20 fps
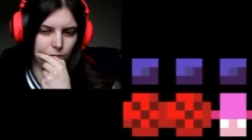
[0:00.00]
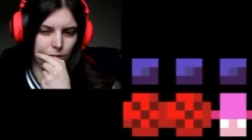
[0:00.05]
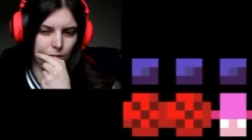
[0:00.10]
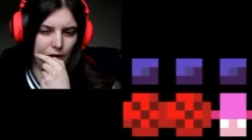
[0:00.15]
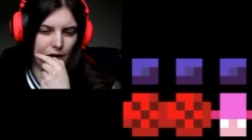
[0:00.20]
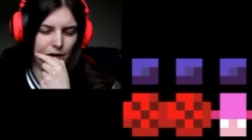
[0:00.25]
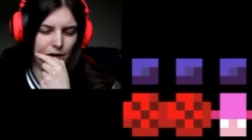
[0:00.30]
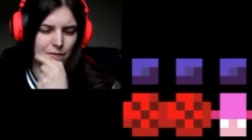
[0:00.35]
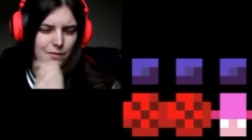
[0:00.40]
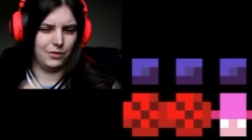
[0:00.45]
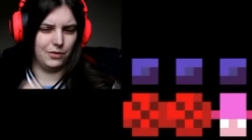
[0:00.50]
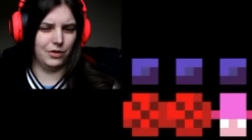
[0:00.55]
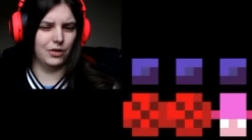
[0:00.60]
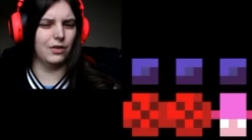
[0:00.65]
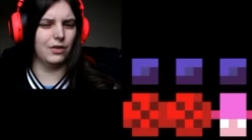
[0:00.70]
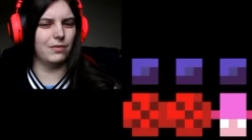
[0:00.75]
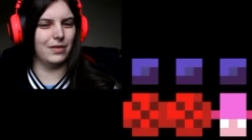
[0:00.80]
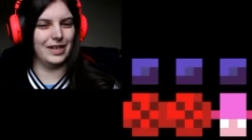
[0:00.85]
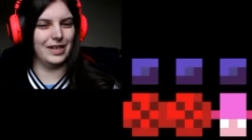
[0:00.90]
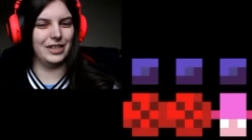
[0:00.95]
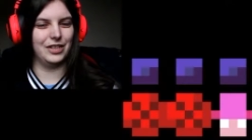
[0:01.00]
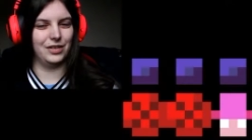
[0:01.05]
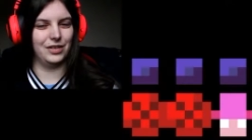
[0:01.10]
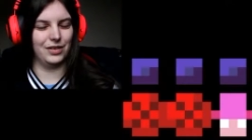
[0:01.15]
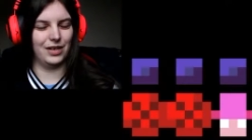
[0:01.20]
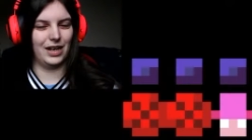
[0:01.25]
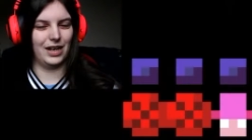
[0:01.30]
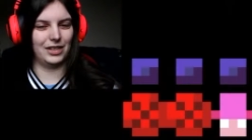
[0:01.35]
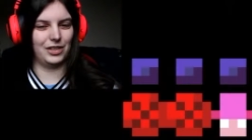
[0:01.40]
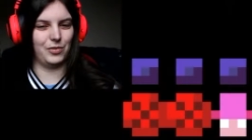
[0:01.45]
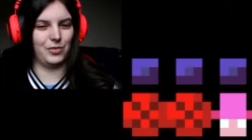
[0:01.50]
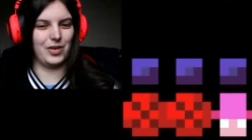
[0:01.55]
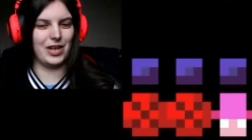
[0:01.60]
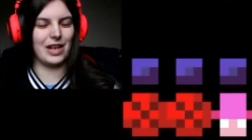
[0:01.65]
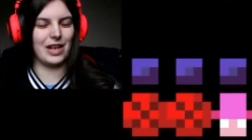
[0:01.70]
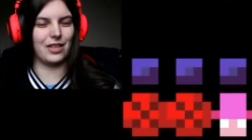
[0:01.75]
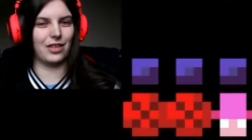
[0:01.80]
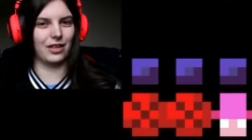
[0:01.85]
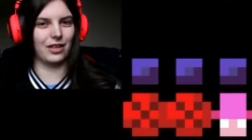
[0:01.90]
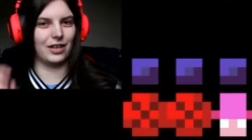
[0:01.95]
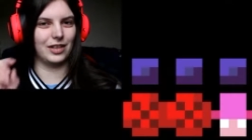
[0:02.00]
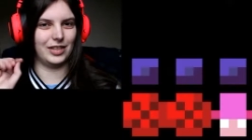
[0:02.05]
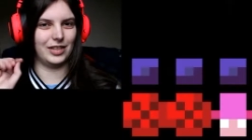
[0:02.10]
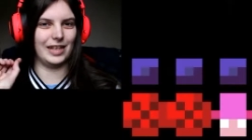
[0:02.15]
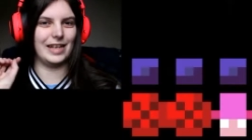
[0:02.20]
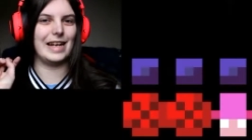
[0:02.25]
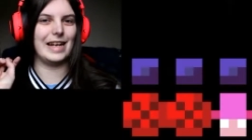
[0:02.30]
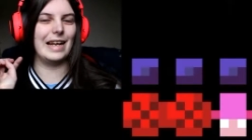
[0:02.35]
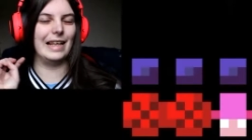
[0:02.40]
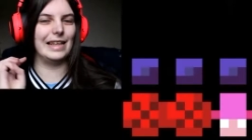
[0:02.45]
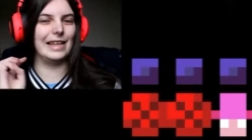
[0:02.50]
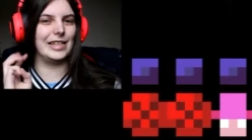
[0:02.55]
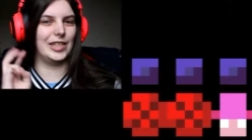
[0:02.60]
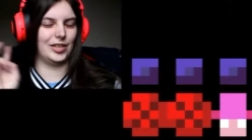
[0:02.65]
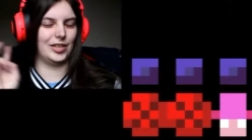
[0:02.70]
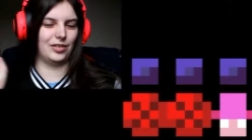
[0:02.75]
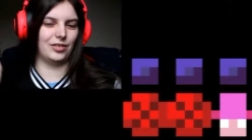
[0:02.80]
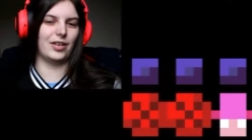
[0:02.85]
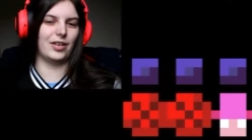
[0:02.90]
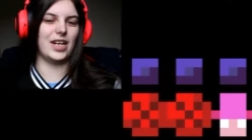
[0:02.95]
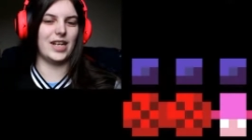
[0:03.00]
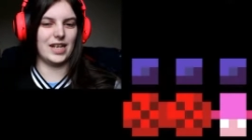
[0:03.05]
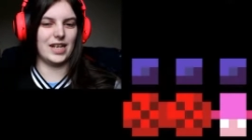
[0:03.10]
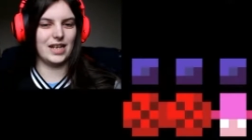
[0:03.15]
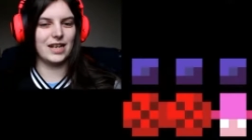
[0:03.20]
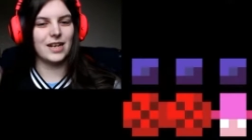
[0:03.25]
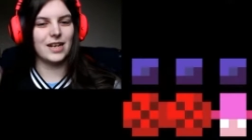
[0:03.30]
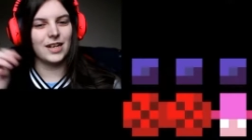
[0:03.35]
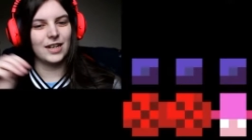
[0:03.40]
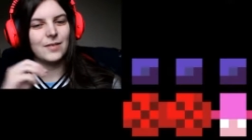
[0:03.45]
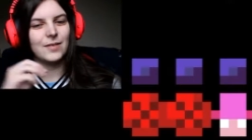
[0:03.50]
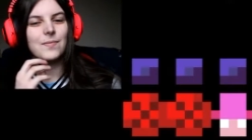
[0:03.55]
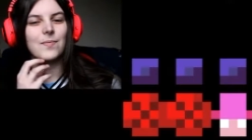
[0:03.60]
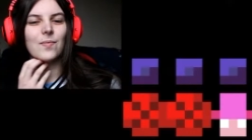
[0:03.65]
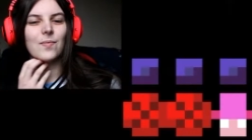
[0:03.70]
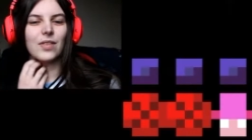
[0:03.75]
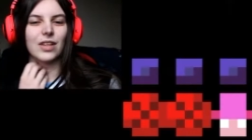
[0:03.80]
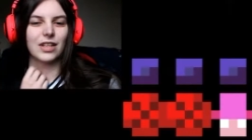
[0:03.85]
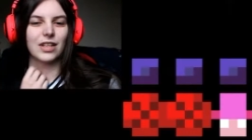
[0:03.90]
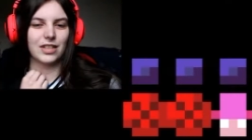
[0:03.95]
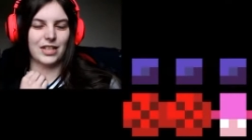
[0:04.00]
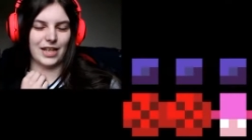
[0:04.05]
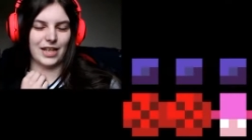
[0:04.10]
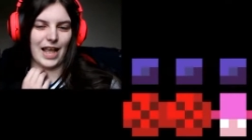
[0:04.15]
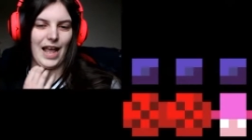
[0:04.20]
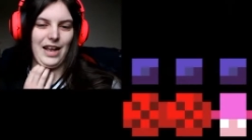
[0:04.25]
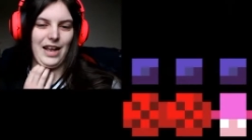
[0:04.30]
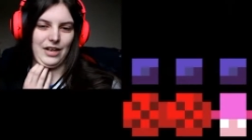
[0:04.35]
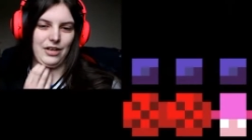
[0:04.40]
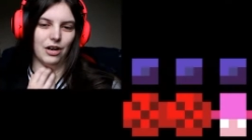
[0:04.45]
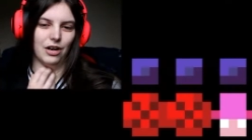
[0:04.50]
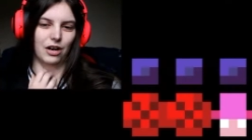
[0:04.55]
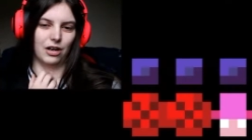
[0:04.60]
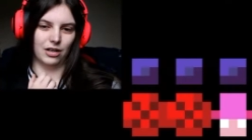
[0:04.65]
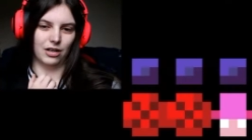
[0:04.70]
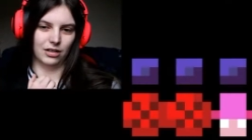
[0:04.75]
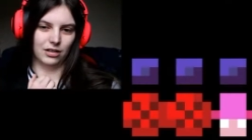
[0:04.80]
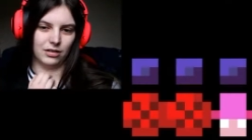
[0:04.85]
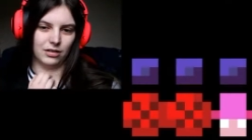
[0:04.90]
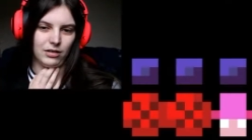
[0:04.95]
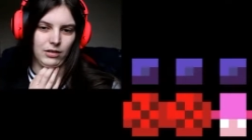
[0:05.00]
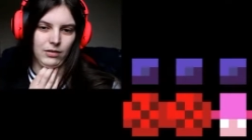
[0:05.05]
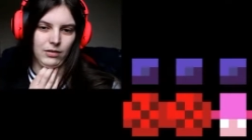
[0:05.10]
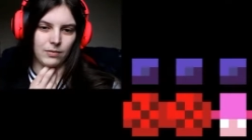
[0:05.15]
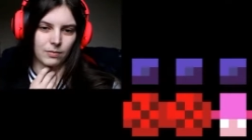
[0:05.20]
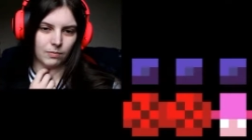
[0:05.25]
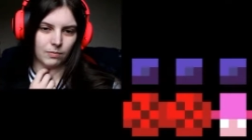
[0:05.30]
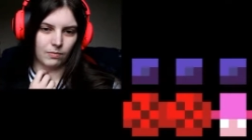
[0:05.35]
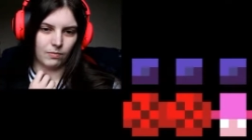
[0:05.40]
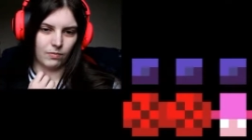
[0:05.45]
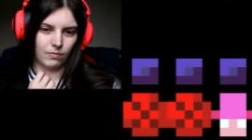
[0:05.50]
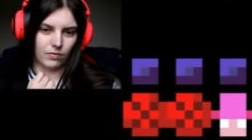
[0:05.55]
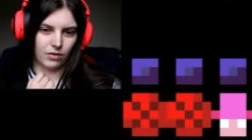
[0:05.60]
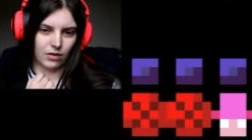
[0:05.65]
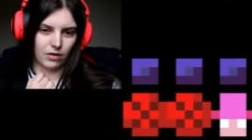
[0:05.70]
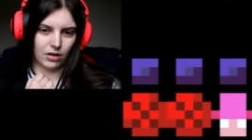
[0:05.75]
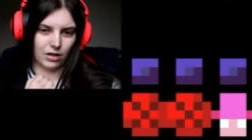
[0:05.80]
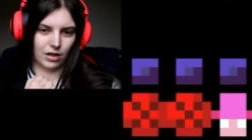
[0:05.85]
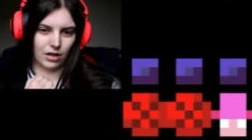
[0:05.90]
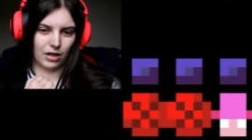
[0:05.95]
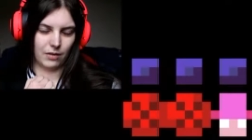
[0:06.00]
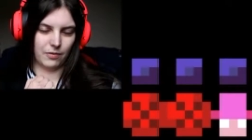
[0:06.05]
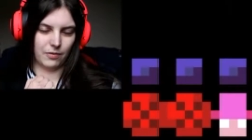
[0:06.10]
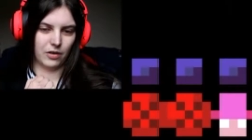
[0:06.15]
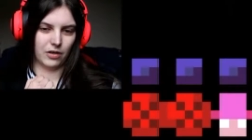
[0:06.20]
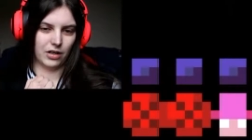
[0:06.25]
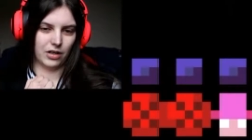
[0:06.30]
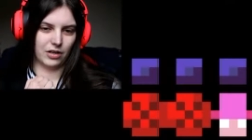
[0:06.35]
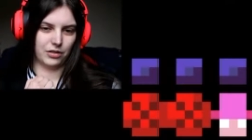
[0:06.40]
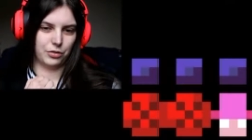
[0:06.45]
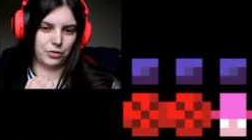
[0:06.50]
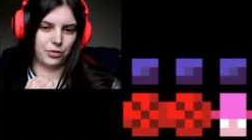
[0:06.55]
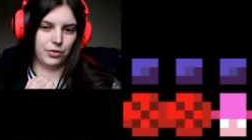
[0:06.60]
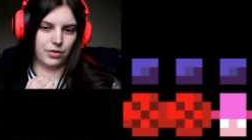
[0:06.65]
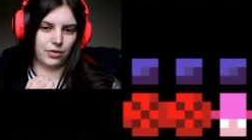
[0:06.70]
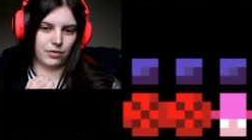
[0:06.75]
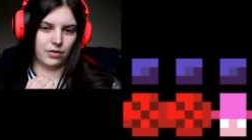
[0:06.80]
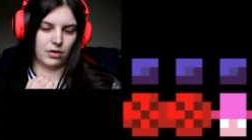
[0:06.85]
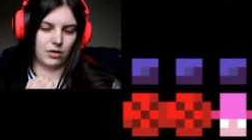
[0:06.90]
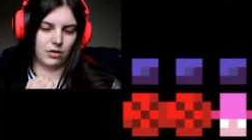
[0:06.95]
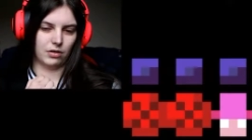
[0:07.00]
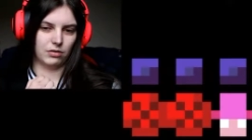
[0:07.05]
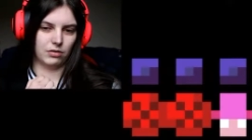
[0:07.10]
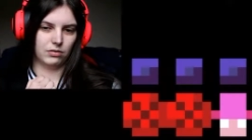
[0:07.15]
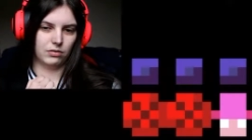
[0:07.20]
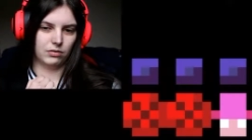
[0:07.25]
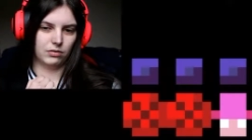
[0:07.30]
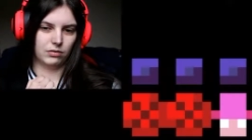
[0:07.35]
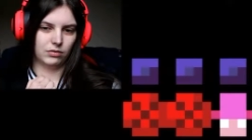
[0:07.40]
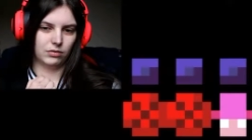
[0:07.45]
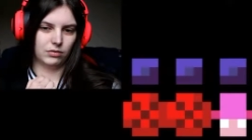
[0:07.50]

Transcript: How do we do actually? We need, because they need at least three to get gone. And we've already got two in a row.